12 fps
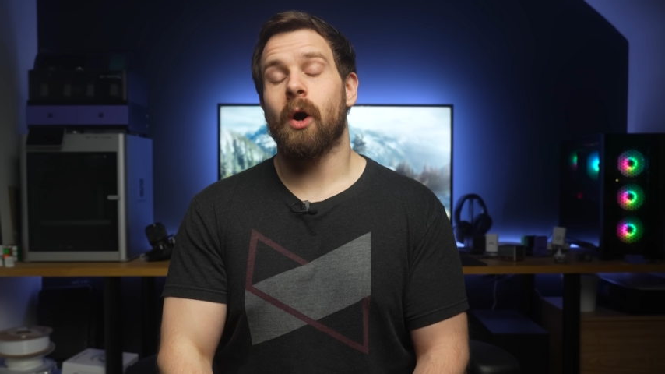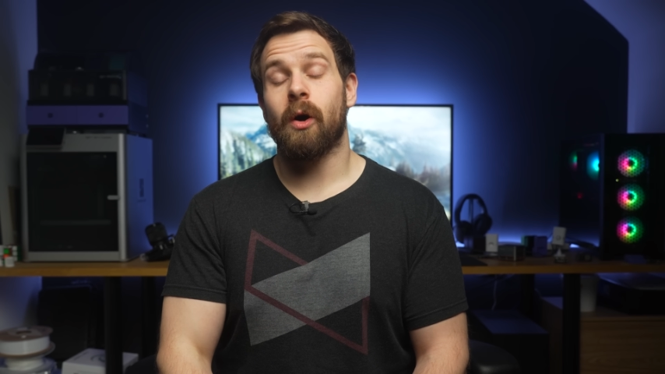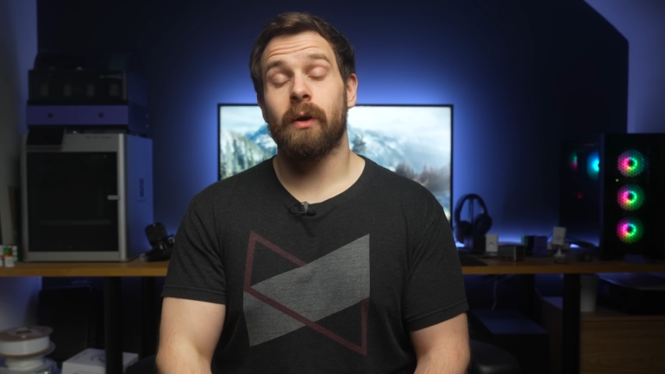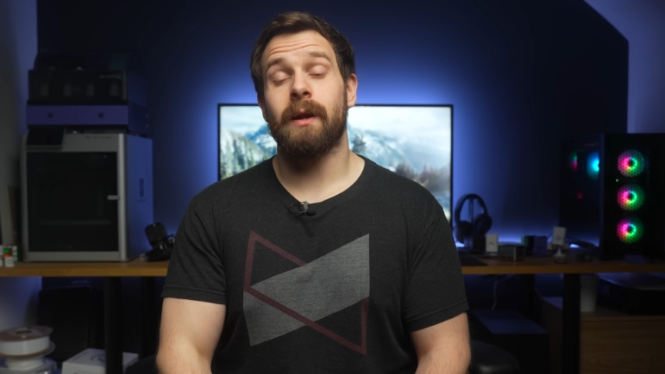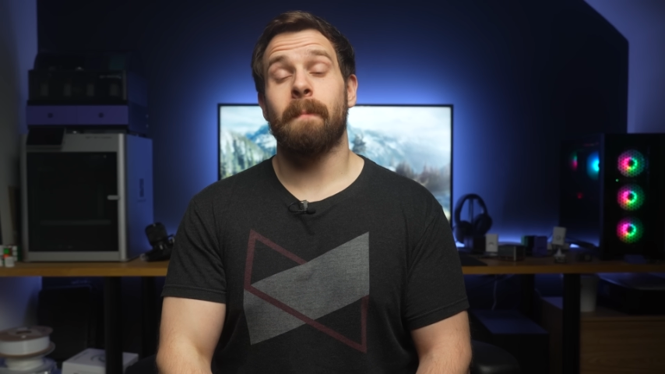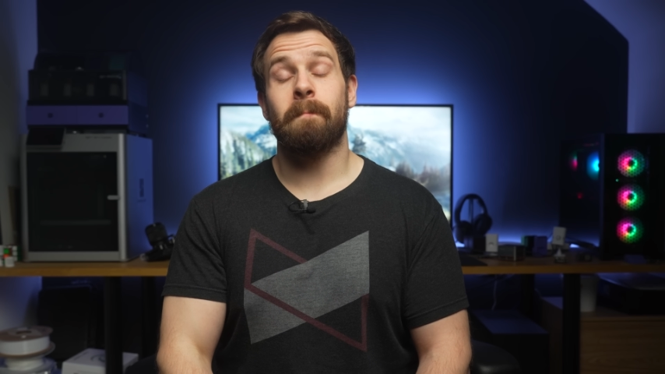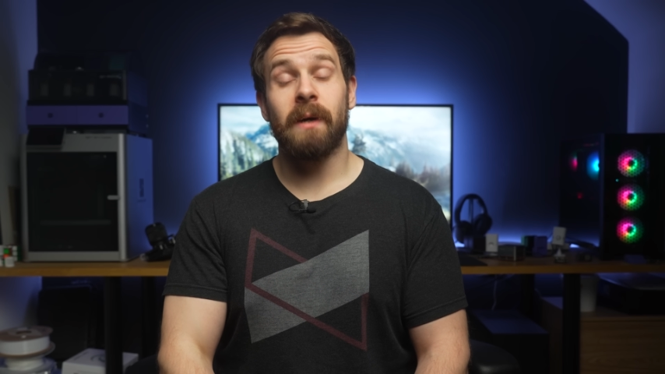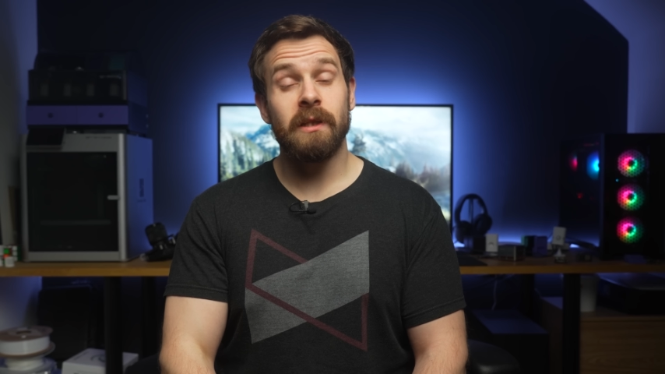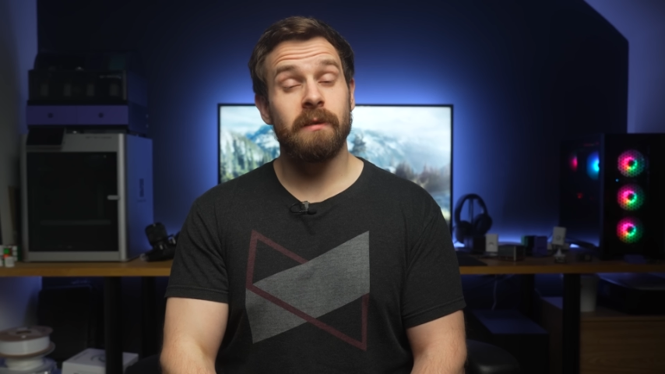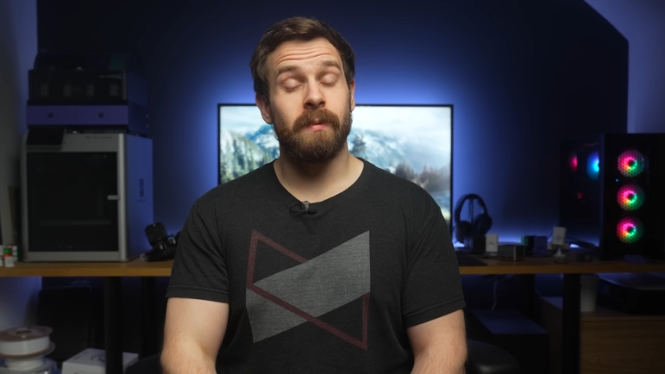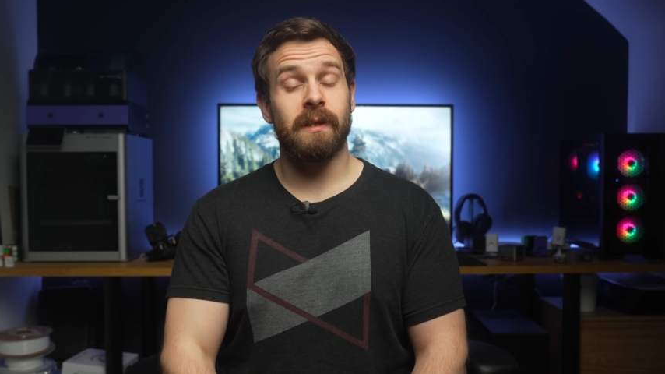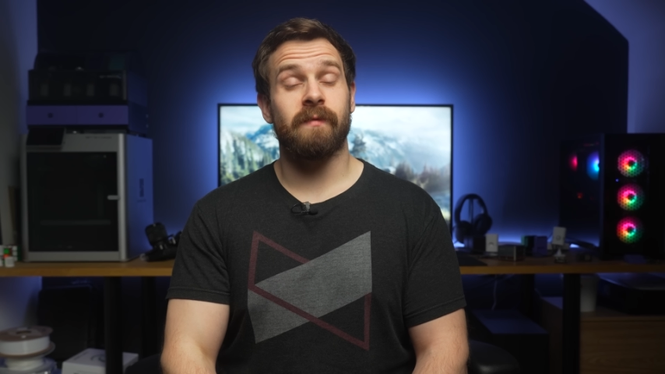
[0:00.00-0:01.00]
on
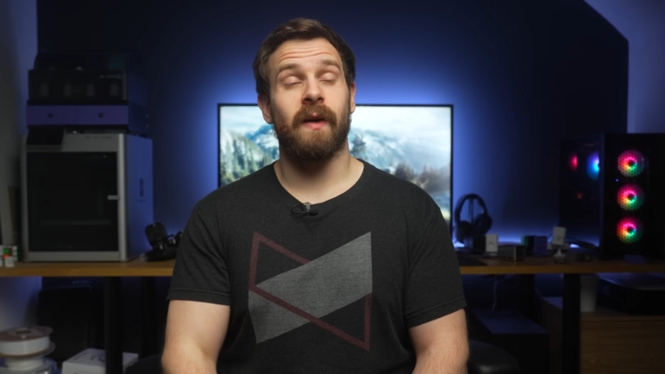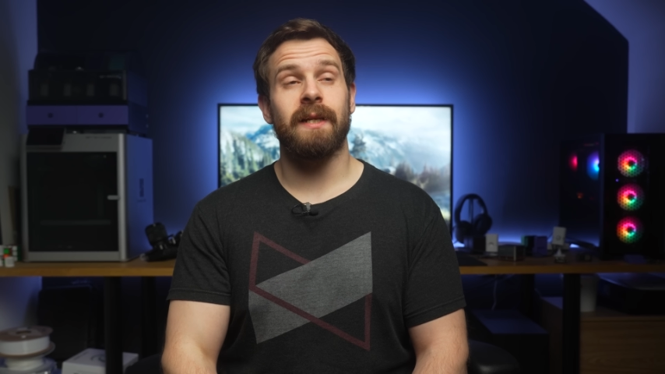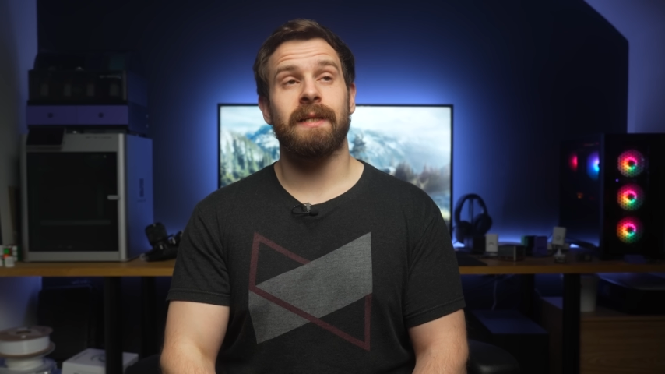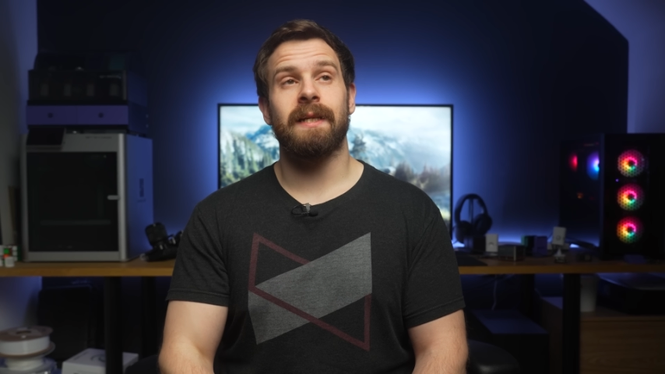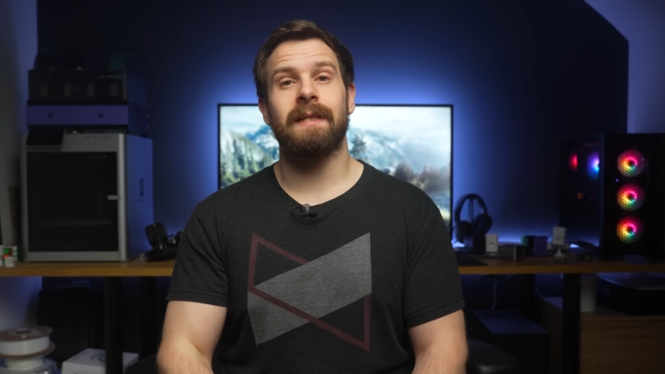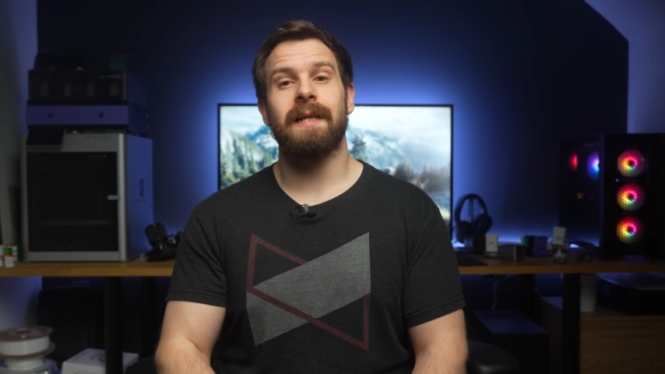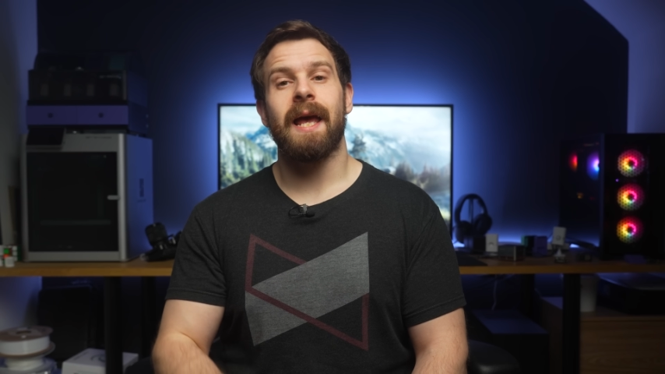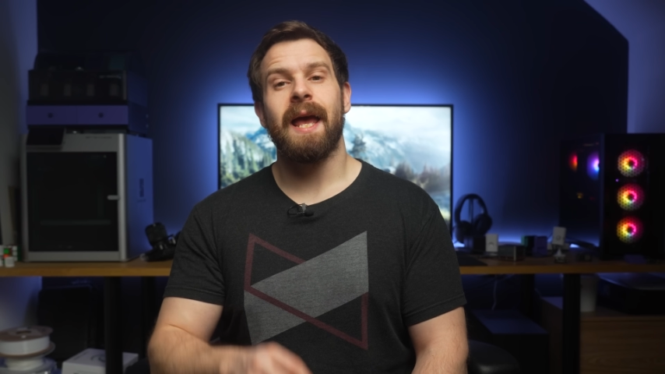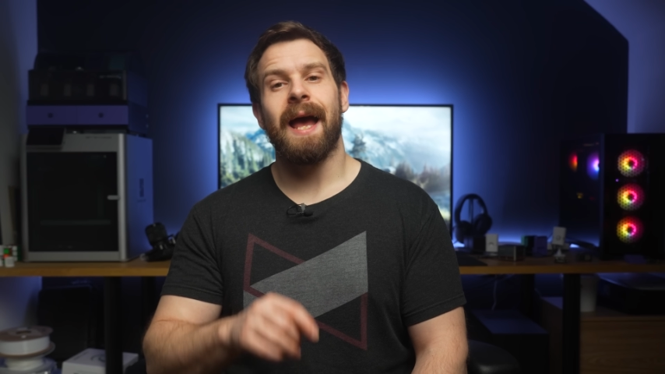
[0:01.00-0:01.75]
multiple devices